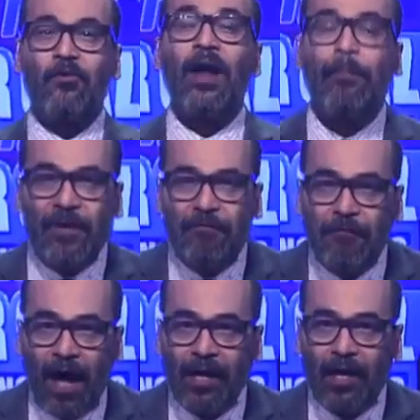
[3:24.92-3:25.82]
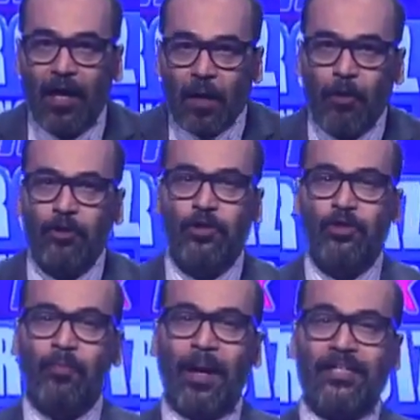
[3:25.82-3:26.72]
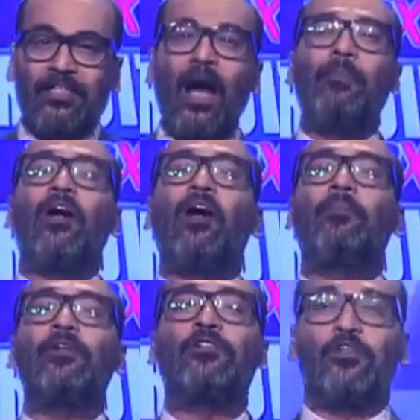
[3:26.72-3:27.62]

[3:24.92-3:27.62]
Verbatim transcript: Rapid Fire, brought to you by Dabur Herbal